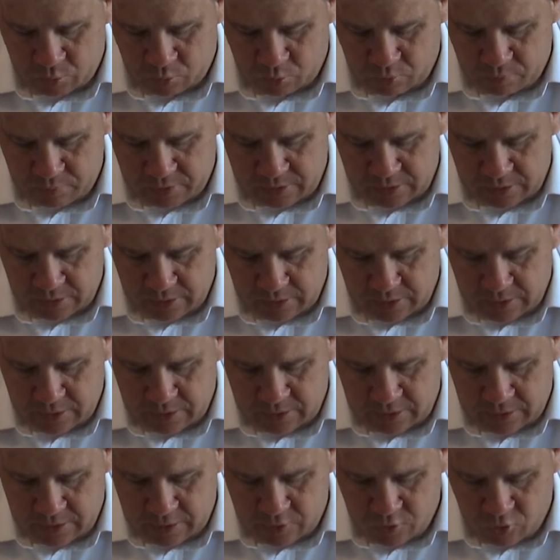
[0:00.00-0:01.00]
woman.
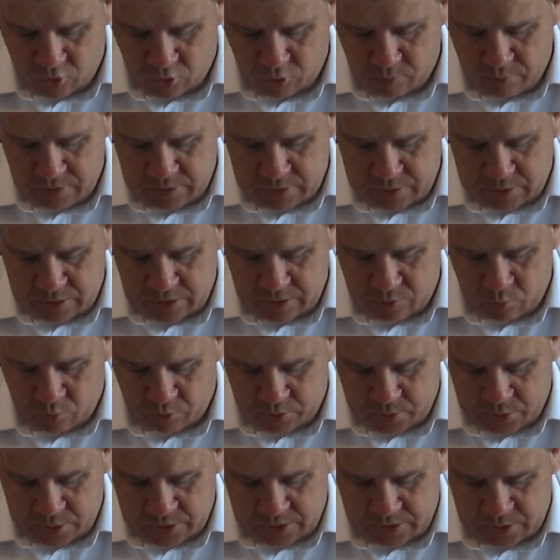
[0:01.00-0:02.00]
Yet no man said,
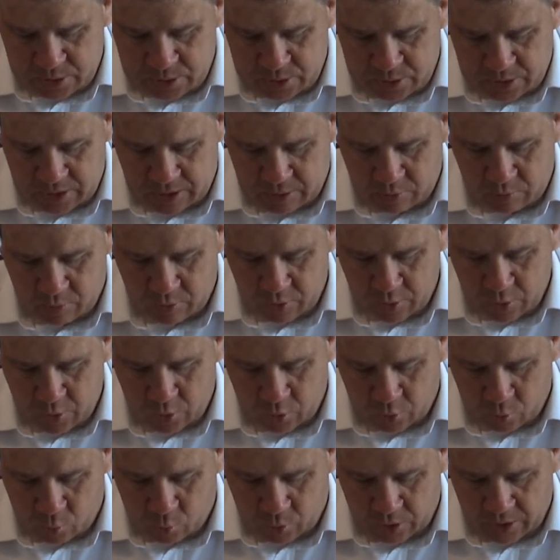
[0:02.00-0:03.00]
What seekest thou,
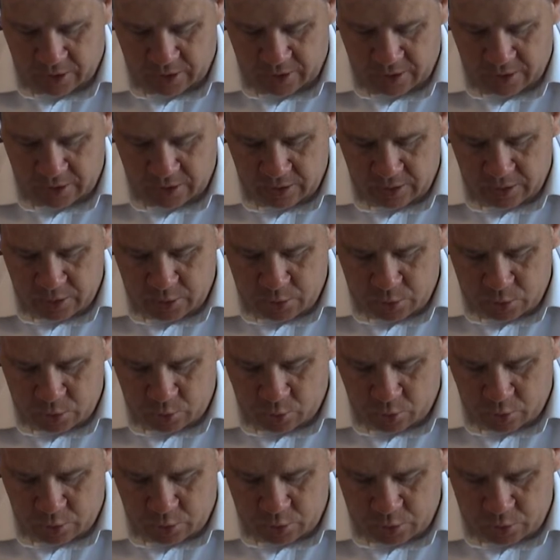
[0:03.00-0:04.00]
or why
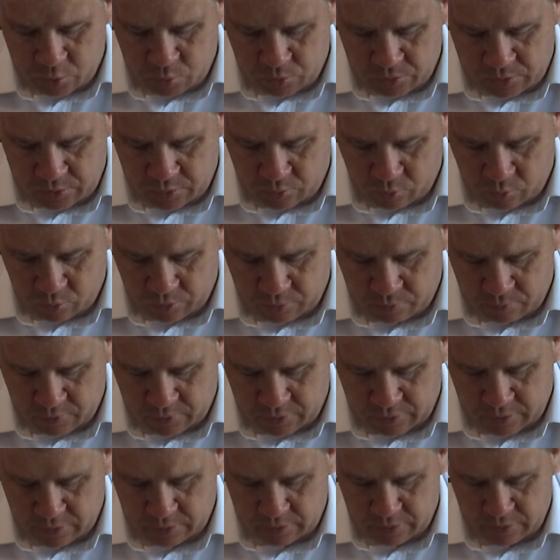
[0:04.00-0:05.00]
talkest with the
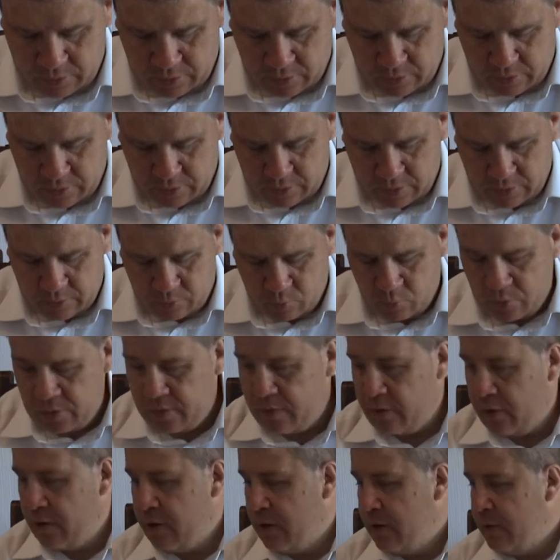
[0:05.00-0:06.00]
woman,
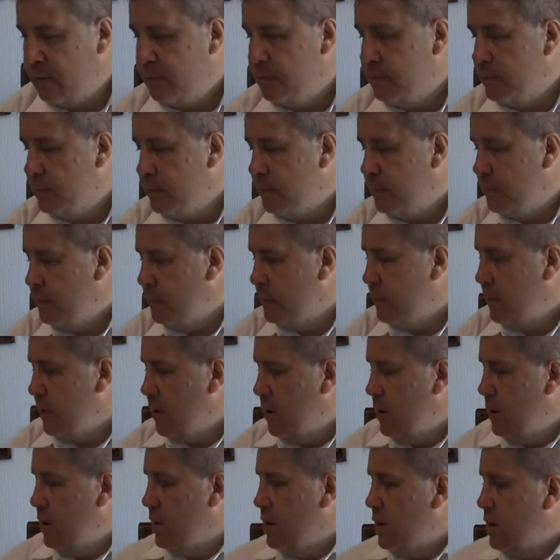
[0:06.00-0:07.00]
with her?
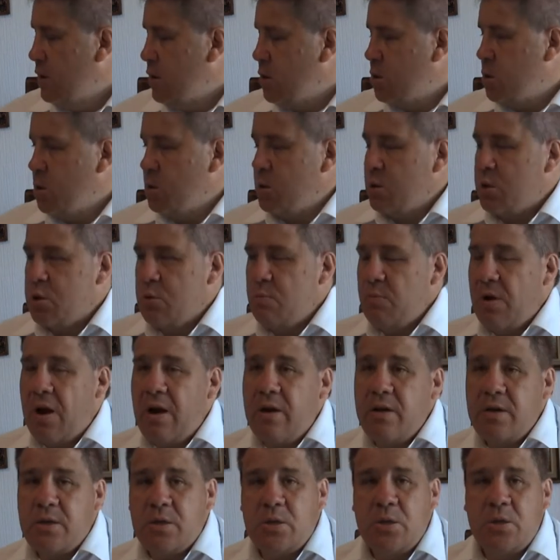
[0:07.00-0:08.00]
So the
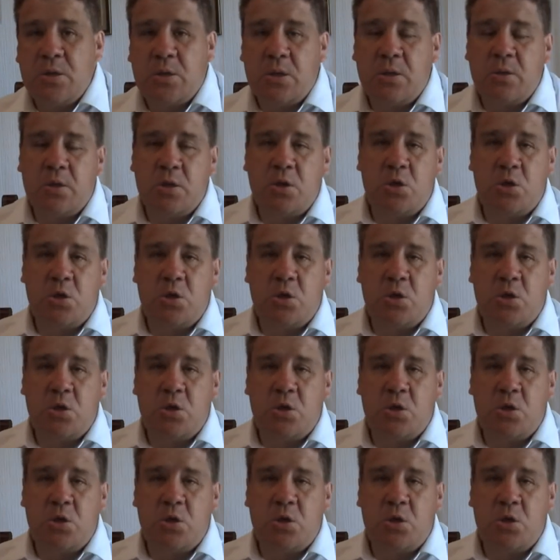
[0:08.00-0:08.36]
Samaritans and the